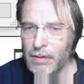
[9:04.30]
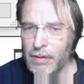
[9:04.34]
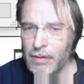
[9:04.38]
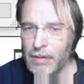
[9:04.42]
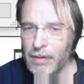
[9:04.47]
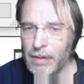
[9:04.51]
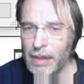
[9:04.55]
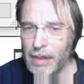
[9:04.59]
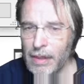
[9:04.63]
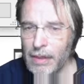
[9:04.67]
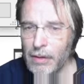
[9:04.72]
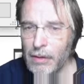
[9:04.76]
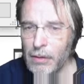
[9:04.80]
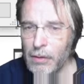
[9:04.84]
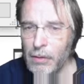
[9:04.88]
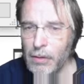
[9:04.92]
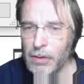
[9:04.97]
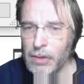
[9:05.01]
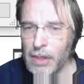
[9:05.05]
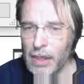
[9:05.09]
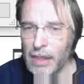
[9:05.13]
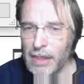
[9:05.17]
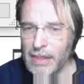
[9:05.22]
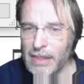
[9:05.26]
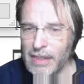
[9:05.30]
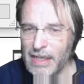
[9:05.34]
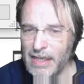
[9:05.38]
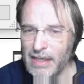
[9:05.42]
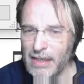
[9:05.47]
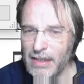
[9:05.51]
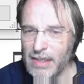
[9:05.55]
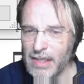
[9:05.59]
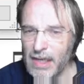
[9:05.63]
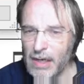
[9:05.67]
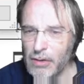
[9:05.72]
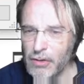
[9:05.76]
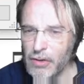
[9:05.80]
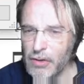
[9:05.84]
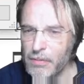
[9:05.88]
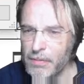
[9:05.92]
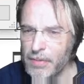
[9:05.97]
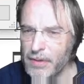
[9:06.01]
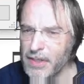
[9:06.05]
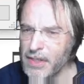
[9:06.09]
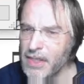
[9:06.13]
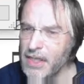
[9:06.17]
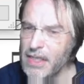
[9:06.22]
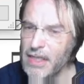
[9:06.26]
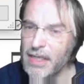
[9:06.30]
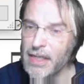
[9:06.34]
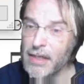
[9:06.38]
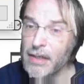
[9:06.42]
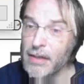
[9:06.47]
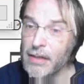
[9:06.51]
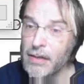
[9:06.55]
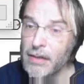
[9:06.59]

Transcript: That looks like 10,000 preceding.